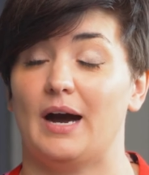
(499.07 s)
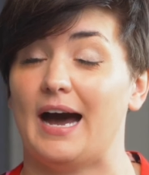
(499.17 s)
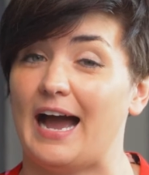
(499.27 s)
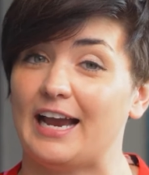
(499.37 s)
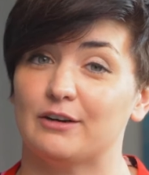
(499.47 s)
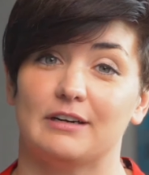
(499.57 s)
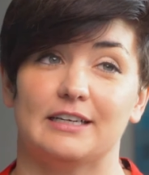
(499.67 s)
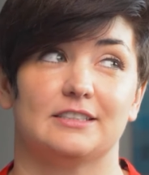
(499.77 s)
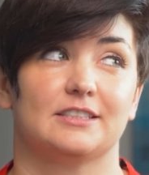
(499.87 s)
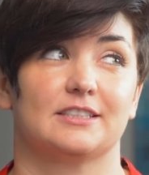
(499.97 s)
high
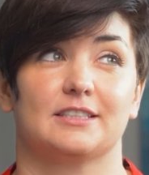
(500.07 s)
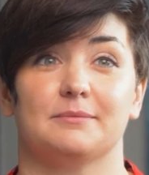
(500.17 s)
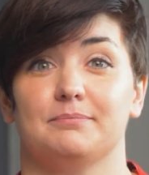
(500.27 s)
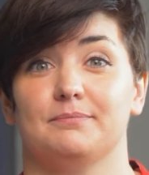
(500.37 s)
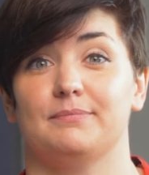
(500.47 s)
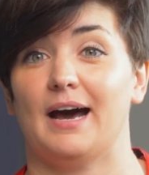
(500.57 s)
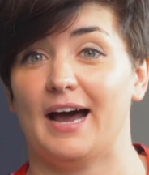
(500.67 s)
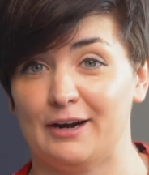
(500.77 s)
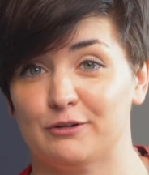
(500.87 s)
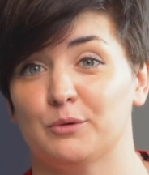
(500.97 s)
risk,
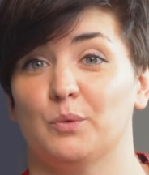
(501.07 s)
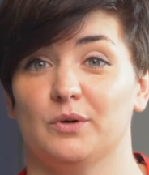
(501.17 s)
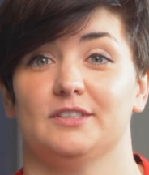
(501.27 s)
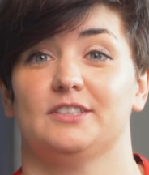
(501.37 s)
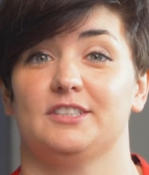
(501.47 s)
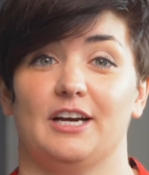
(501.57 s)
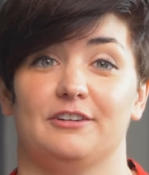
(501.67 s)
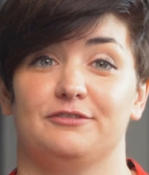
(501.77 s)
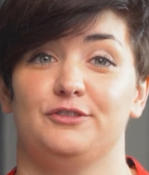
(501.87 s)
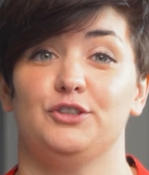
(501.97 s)
high reward stuff.